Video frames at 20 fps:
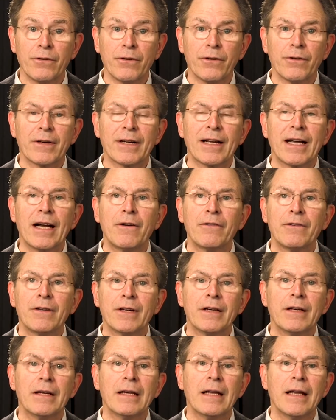Your
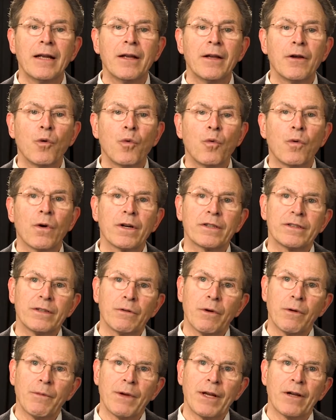accountant works in
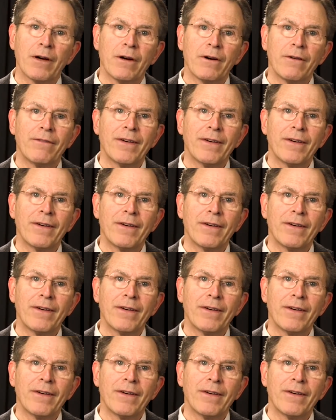what we call